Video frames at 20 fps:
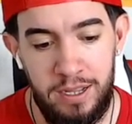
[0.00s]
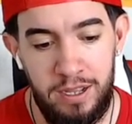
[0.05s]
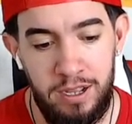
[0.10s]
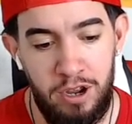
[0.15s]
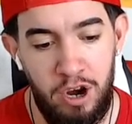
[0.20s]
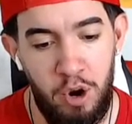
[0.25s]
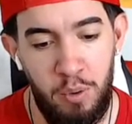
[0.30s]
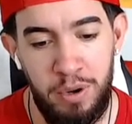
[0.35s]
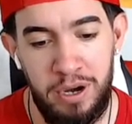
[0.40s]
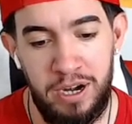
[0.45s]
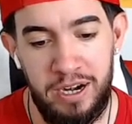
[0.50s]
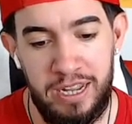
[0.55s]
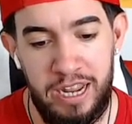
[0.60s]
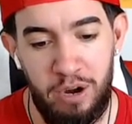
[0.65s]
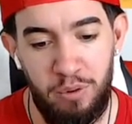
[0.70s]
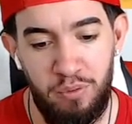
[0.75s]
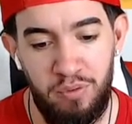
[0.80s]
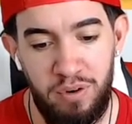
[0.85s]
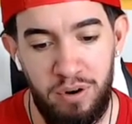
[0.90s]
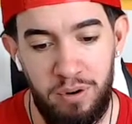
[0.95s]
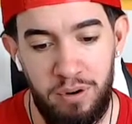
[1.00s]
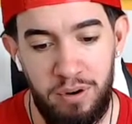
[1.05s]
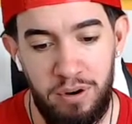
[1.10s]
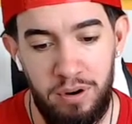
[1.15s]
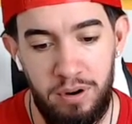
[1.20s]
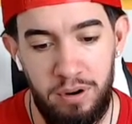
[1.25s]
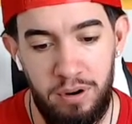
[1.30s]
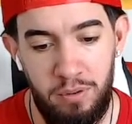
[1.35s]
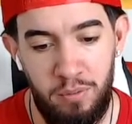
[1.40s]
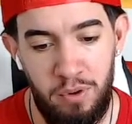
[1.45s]
What
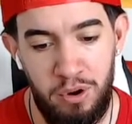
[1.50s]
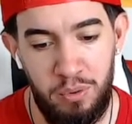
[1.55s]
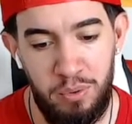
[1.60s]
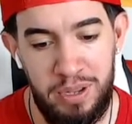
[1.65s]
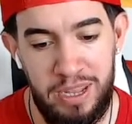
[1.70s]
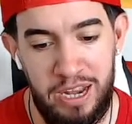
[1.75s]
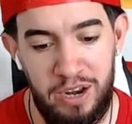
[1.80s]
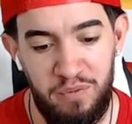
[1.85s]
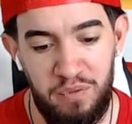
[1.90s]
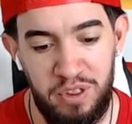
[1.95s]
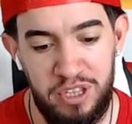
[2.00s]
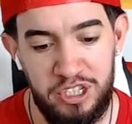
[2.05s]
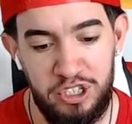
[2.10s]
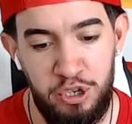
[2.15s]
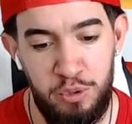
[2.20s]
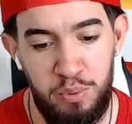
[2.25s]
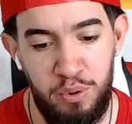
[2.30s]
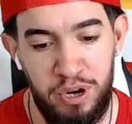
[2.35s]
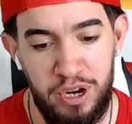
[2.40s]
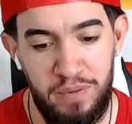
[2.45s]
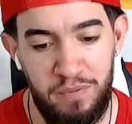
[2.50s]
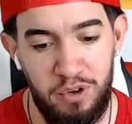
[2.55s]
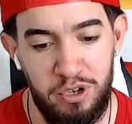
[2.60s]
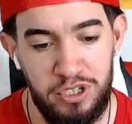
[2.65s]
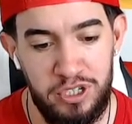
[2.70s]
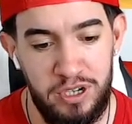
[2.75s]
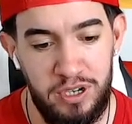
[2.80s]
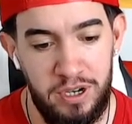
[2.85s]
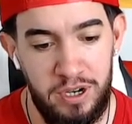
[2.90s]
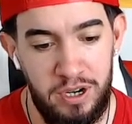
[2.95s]
are we getting for this 2-point
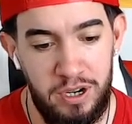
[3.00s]
conversion?